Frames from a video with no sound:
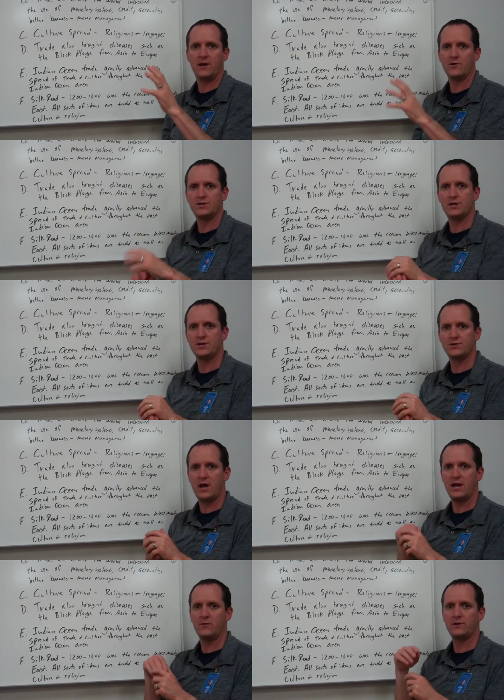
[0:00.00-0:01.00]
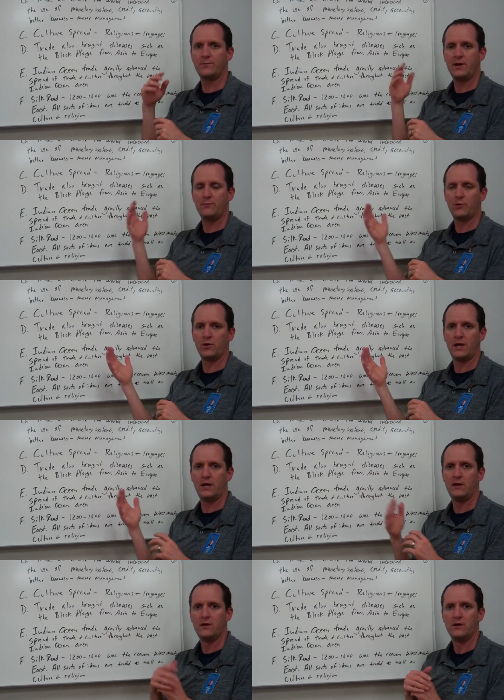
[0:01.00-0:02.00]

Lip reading: Ocean and trading with the people in